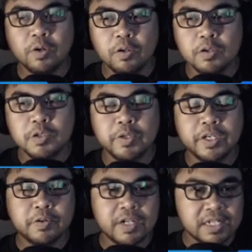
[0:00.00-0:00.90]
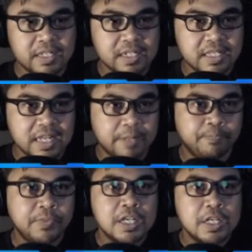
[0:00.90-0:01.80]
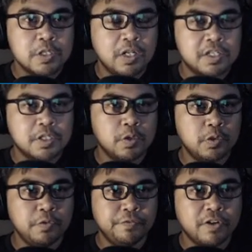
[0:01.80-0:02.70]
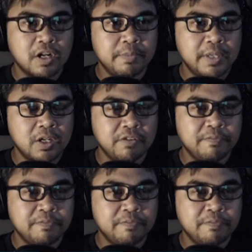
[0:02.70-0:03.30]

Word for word: also increases the stat so let's go to farming of